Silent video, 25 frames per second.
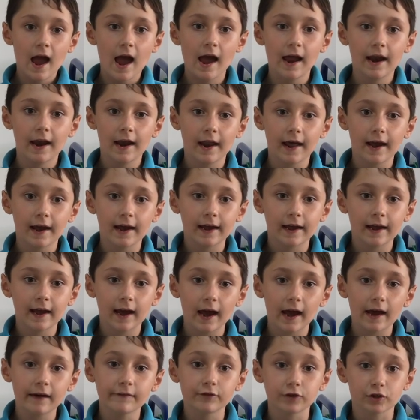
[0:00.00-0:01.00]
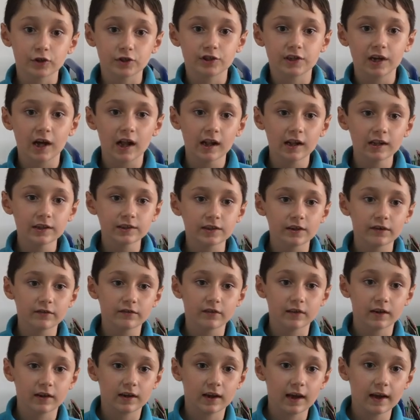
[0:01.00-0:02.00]
and I have your challenge
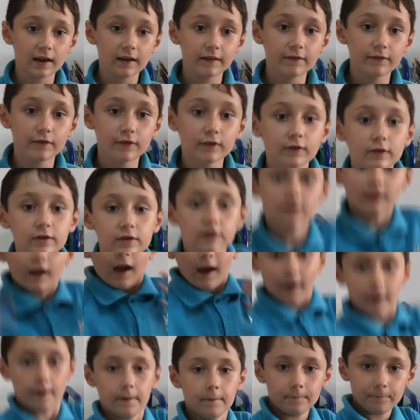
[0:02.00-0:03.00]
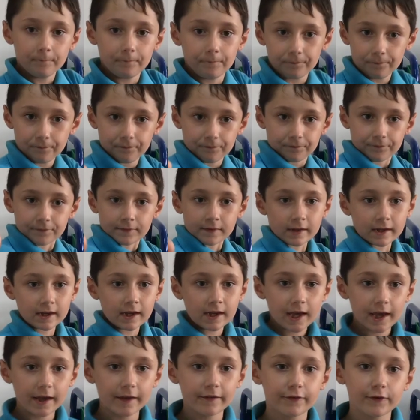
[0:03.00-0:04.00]
of the day for today.
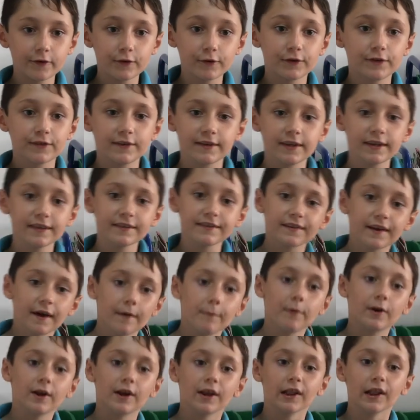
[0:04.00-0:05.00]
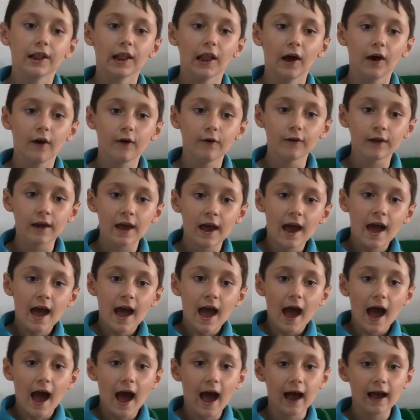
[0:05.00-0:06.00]
If you see someone alone,
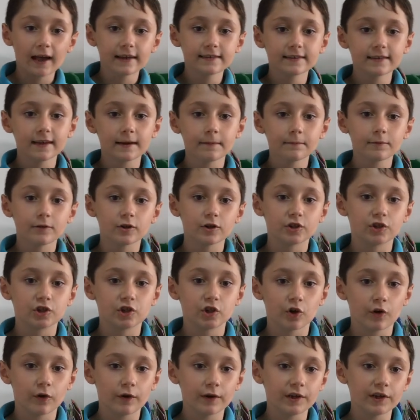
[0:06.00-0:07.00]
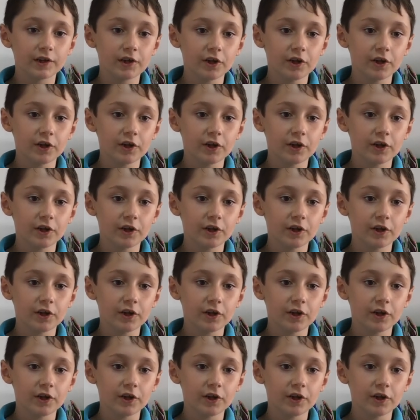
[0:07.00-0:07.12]
ask them to join